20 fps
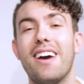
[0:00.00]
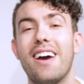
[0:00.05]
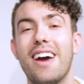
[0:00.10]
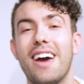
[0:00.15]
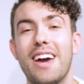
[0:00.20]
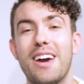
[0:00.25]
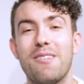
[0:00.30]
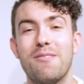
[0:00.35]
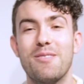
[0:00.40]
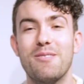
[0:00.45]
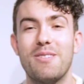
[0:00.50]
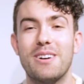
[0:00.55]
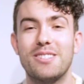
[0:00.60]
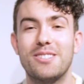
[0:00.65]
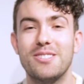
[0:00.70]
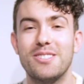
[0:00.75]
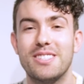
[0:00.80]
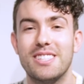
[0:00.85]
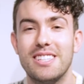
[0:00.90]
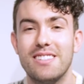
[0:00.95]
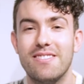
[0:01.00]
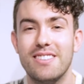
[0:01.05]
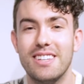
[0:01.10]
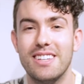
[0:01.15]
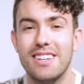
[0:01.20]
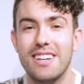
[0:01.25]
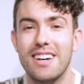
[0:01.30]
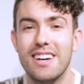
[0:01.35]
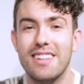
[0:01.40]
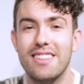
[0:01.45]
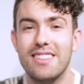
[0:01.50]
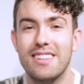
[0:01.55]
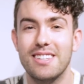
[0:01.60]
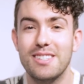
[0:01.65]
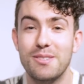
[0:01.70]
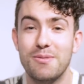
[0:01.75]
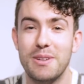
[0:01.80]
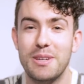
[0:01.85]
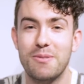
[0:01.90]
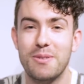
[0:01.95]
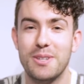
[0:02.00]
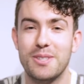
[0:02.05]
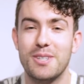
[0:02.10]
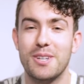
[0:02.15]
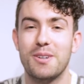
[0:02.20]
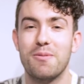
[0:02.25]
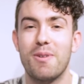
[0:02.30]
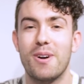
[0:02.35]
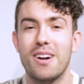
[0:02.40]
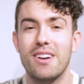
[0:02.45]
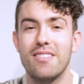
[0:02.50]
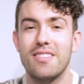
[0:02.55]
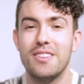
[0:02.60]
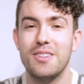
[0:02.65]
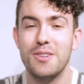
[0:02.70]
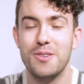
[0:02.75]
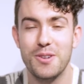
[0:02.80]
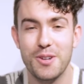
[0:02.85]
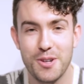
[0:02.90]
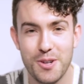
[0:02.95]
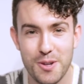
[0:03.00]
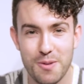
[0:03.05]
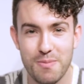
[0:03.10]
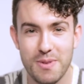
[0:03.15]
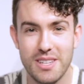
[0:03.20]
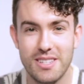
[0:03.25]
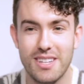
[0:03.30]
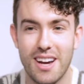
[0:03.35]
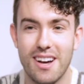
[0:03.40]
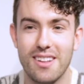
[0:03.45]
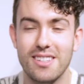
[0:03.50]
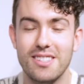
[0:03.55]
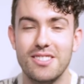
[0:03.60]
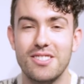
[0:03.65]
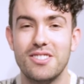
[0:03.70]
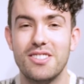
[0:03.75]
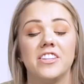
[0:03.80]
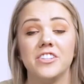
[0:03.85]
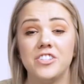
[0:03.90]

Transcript: Hey, we're Western TV, and this week we took part in the New Year, New Me challenge.